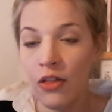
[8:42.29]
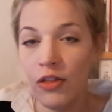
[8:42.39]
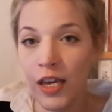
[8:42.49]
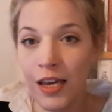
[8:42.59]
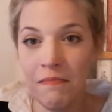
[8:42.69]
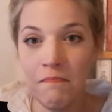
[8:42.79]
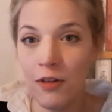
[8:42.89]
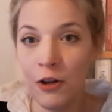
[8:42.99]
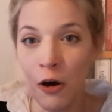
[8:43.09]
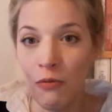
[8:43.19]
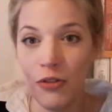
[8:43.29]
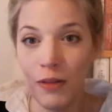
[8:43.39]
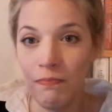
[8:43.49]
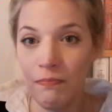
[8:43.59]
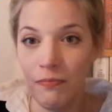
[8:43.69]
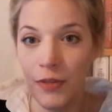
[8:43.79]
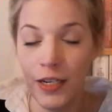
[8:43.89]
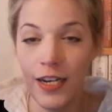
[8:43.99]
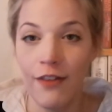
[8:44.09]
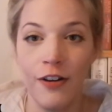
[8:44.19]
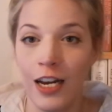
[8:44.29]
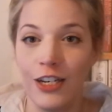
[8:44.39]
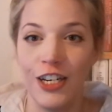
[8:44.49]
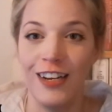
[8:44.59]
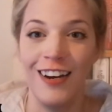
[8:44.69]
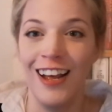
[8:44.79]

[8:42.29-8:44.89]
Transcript: the you know the the definition